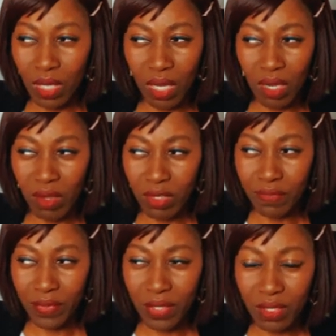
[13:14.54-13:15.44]
A lot
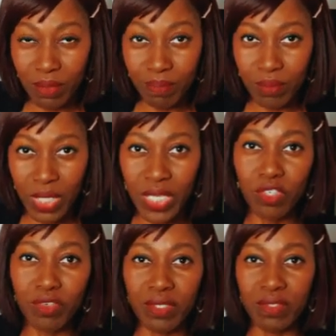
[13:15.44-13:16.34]
of
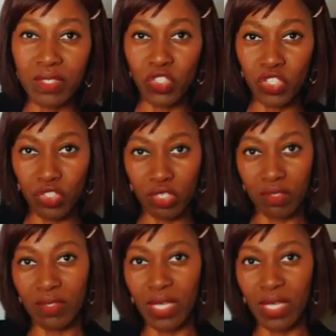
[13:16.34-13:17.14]
ignorance in churches.